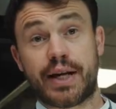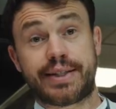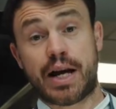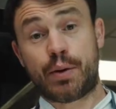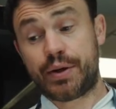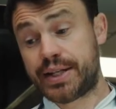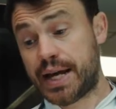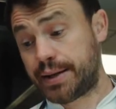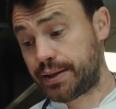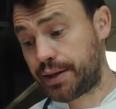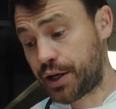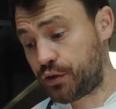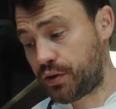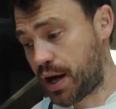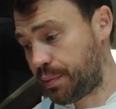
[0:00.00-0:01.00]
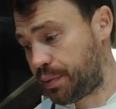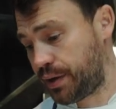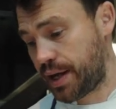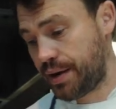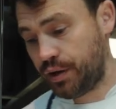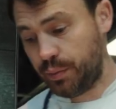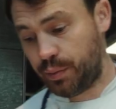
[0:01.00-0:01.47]
that's how we take down a crab
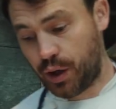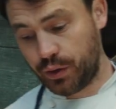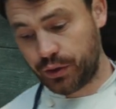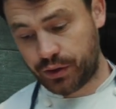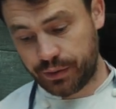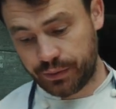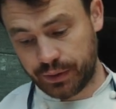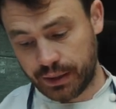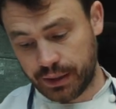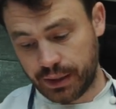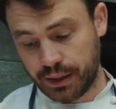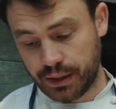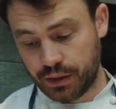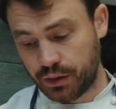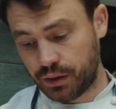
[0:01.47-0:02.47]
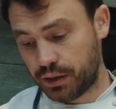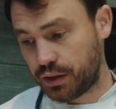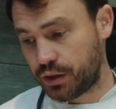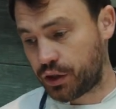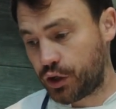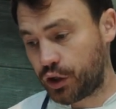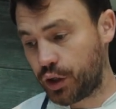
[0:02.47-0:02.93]
here at the boat. So
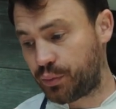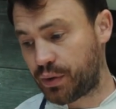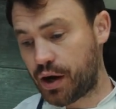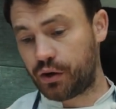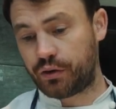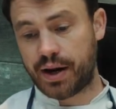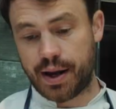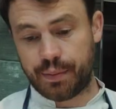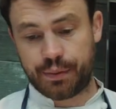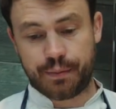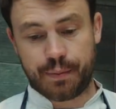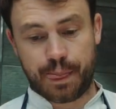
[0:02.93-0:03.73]
you've got the brown crab,